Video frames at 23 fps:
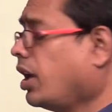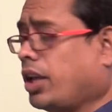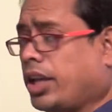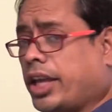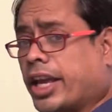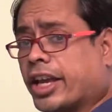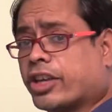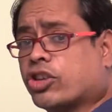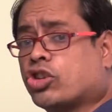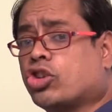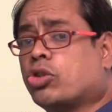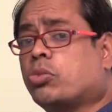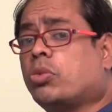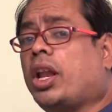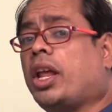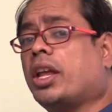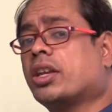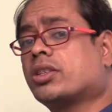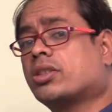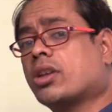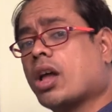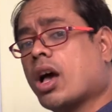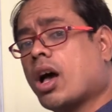
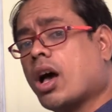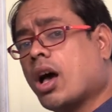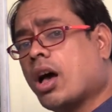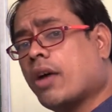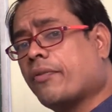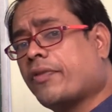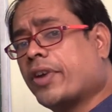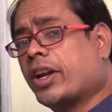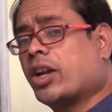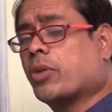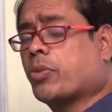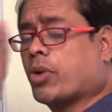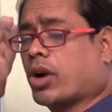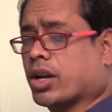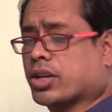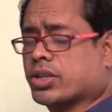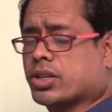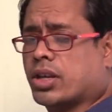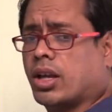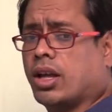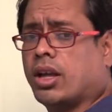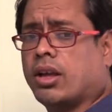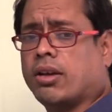accumulation of end
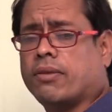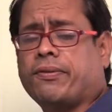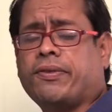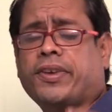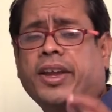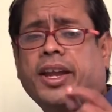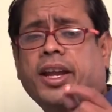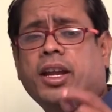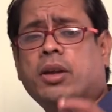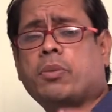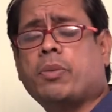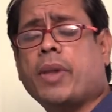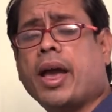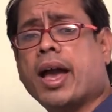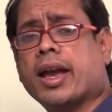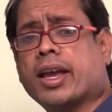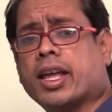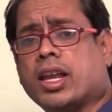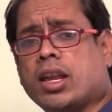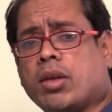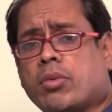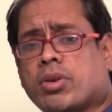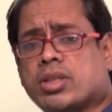products. Feedback
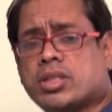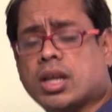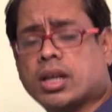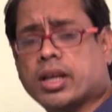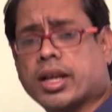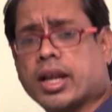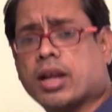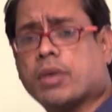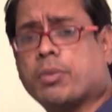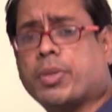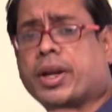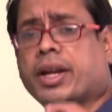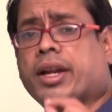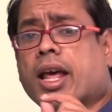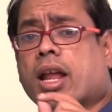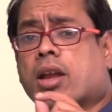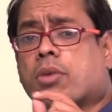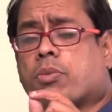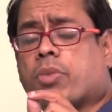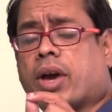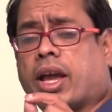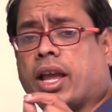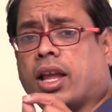inhibition can be
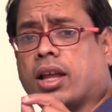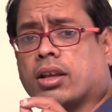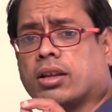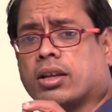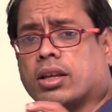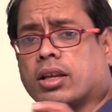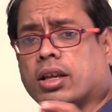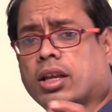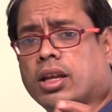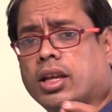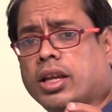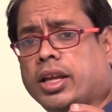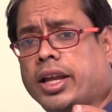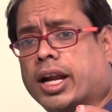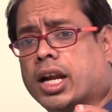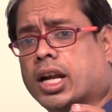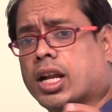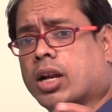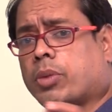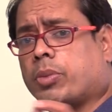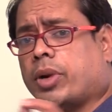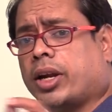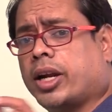done by
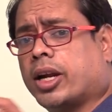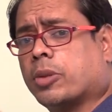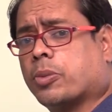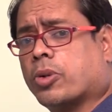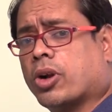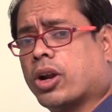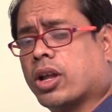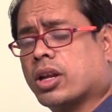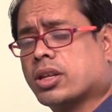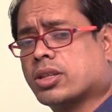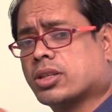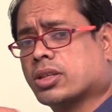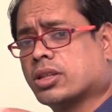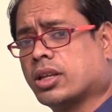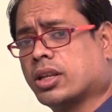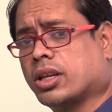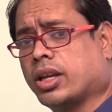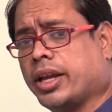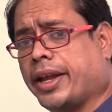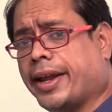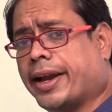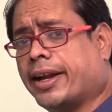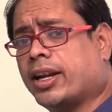intermediate products,
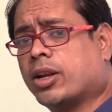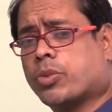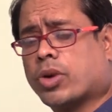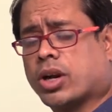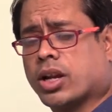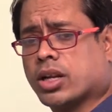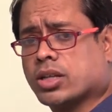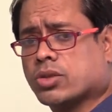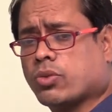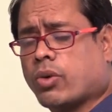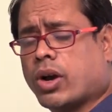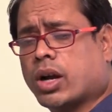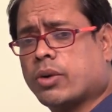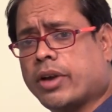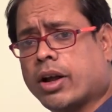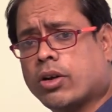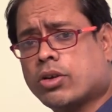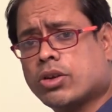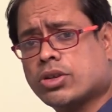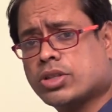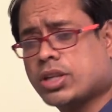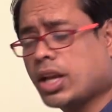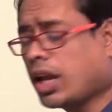end products. What we
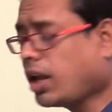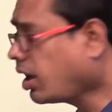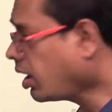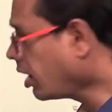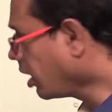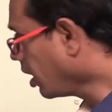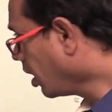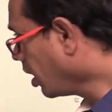have to say?